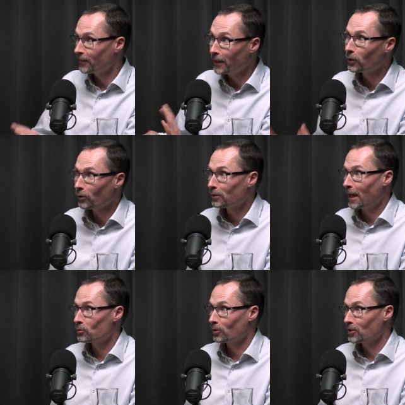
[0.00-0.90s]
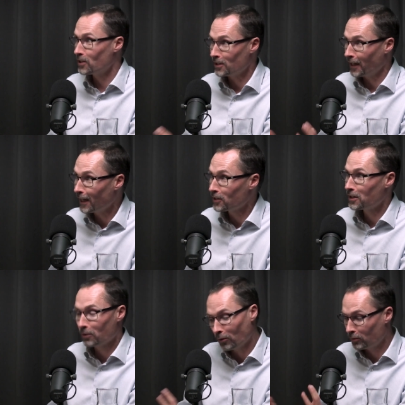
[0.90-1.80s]
Then you don't capture the
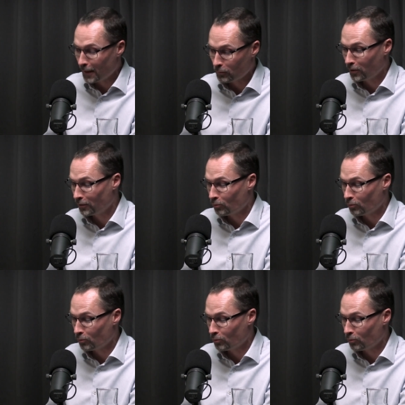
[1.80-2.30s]
seasonality, you don't capture the